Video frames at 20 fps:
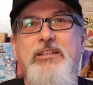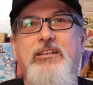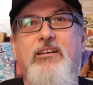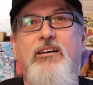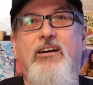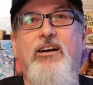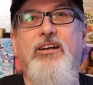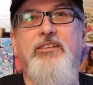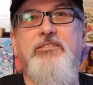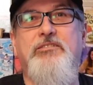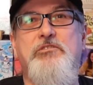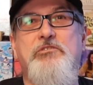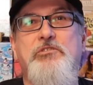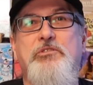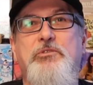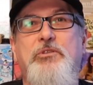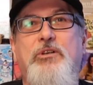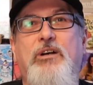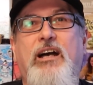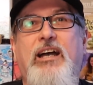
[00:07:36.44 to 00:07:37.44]
can't,
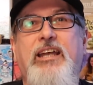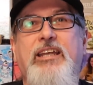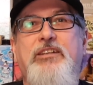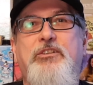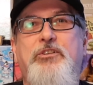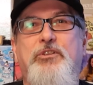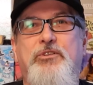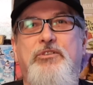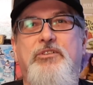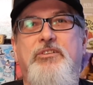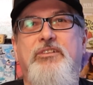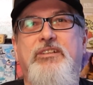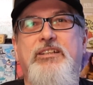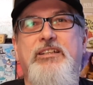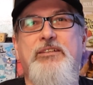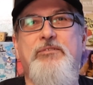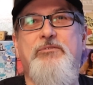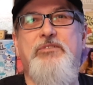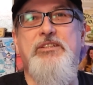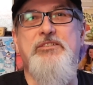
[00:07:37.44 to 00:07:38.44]
so I couldn't
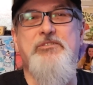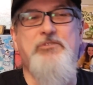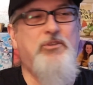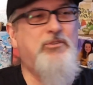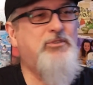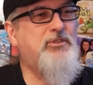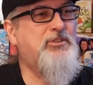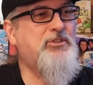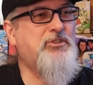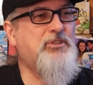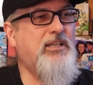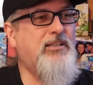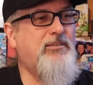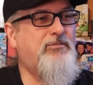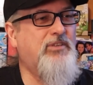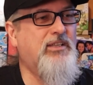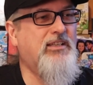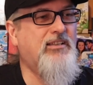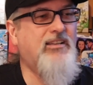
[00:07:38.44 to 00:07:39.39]
leave this on the shelf,